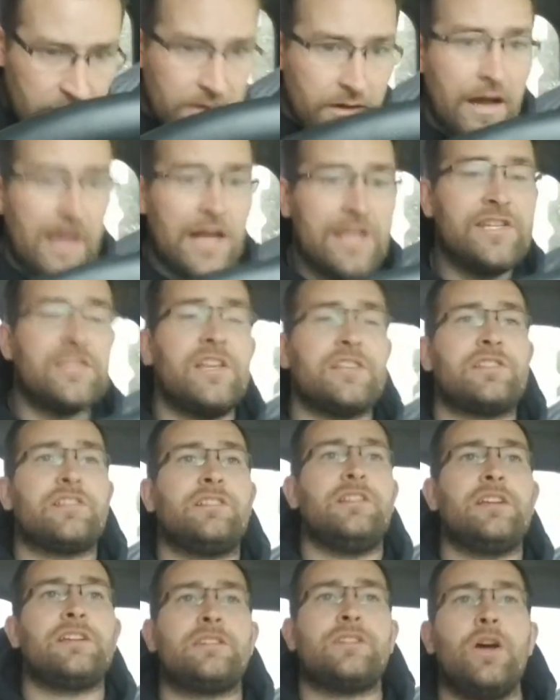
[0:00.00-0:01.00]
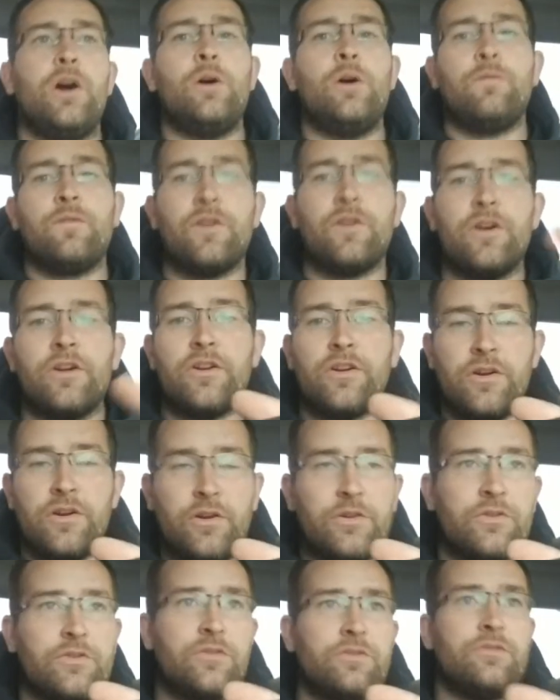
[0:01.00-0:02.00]
I just clicked over
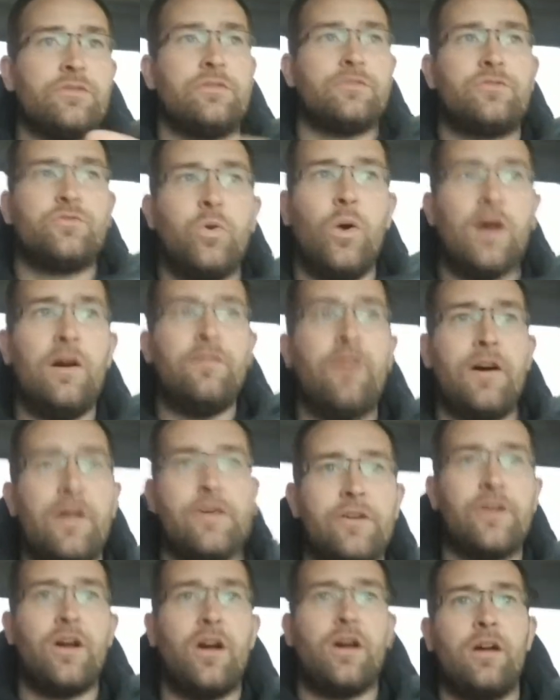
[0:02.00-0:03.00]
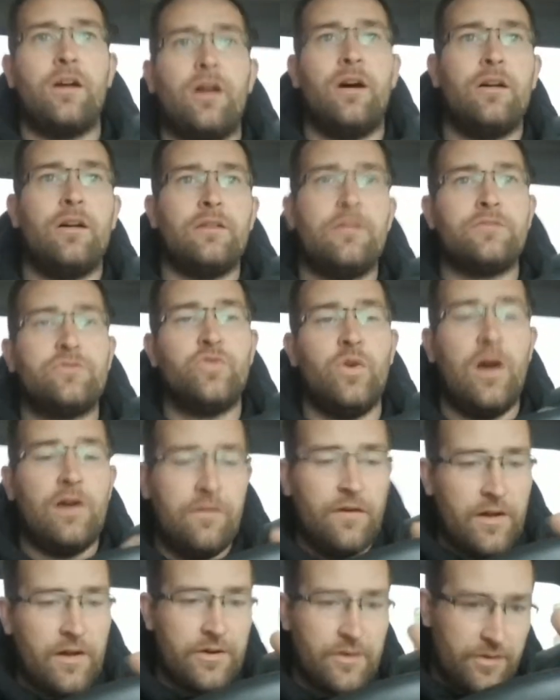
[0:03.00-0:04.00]

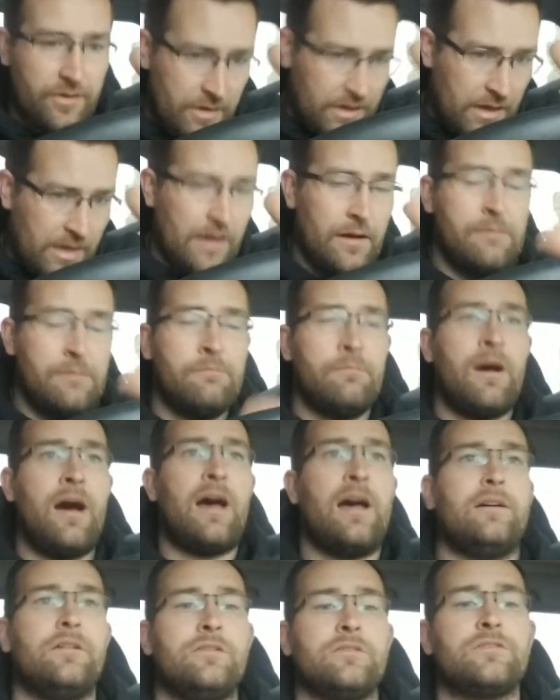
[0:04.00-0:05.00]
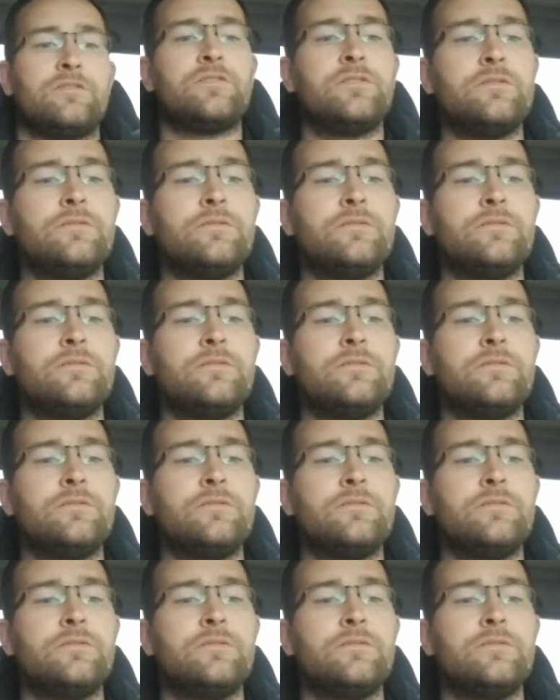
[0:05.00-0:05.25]
1,200 miles.